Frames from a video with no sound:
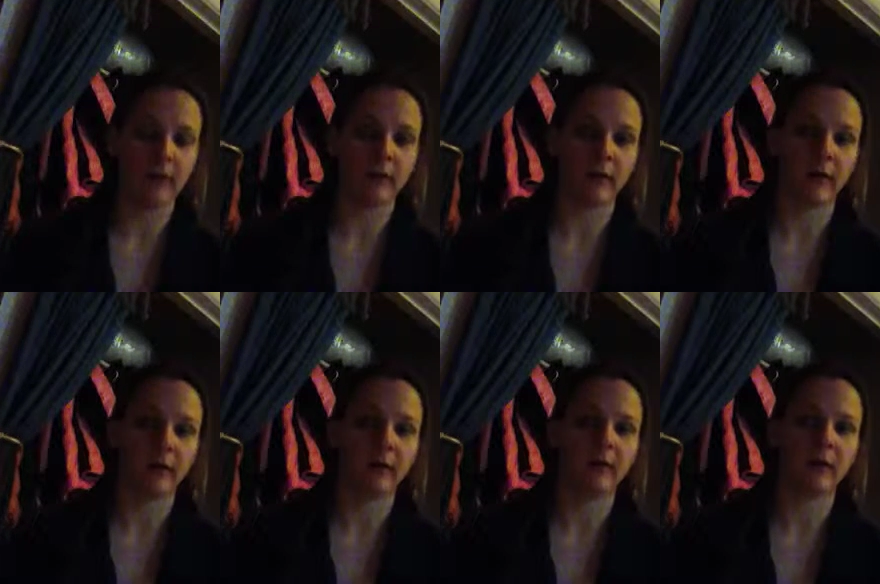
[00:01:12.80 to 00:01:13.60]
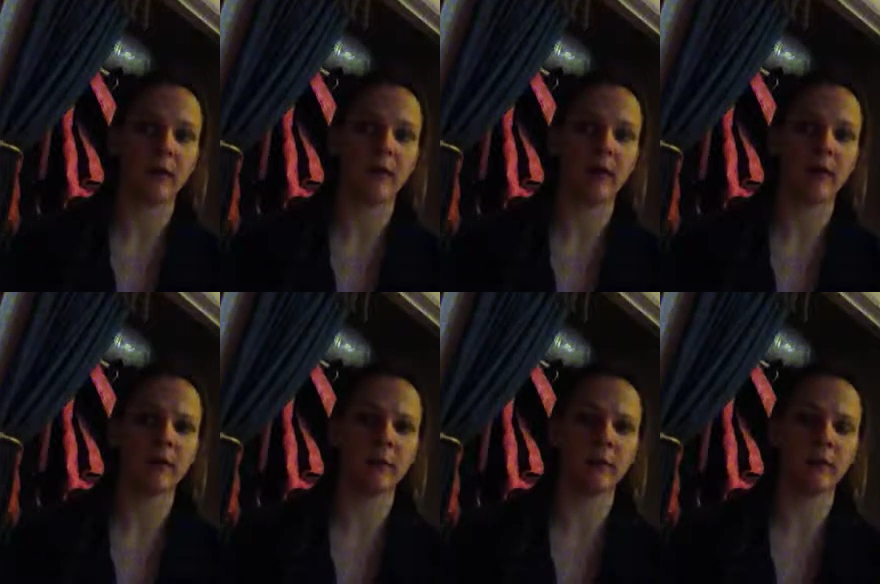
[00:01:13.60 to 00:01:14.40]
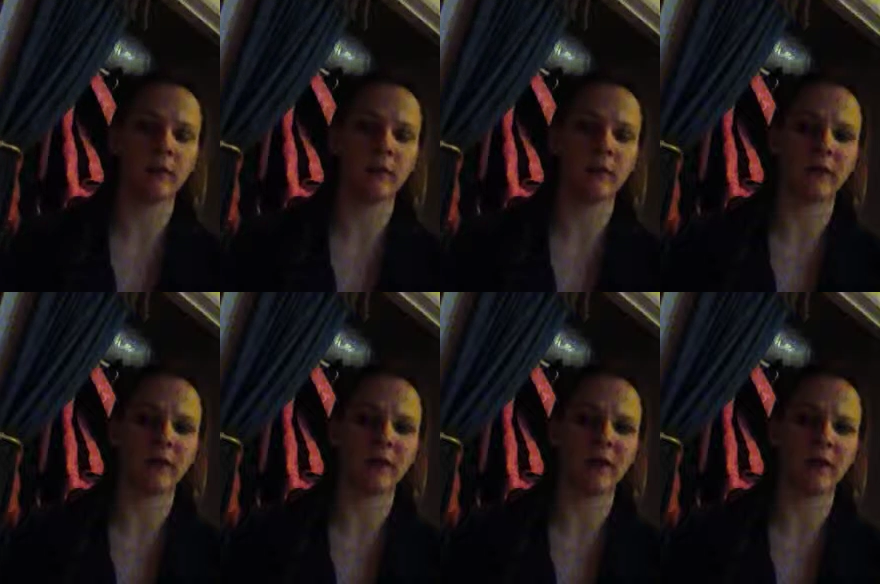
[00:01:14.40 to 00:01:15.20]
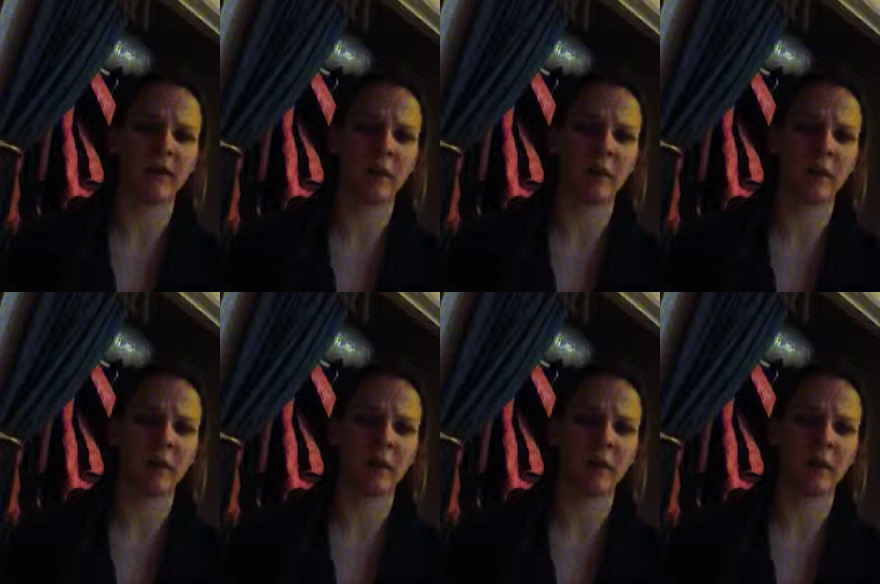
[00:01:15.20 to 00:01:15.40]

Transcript: Sorry. Snow White and the Prince just because,